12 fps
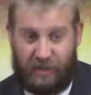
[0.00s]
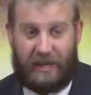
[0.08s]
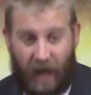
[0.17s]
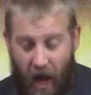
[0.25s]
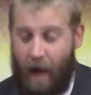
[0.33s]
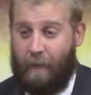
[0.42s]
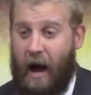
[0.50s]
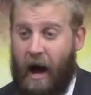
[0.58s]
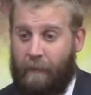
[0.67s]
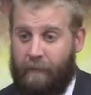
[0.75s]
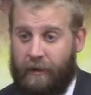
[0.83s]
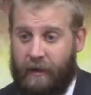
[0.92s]
come
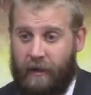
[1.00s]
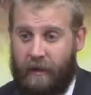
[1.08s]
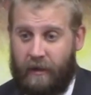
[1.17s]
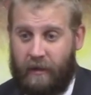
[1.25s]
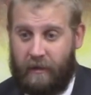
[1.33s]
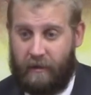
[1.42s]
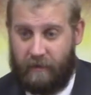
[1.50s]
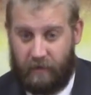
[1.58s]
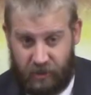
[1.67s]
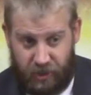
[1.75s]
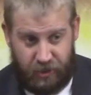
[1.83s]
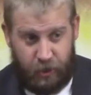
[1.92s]
up
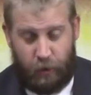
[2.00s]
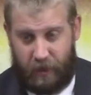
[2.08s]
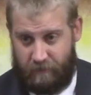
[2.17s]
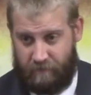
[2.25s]
to do it